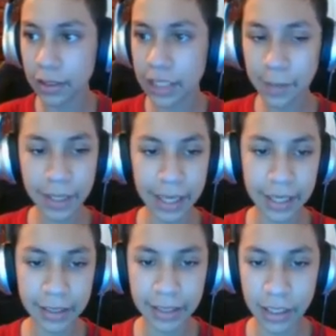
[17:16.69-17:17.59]
the top guy
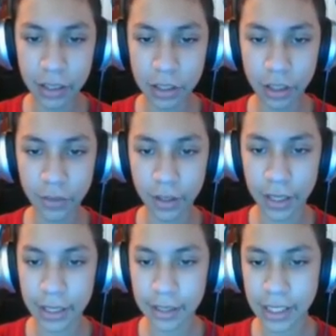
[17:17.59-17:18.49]
in the entire server has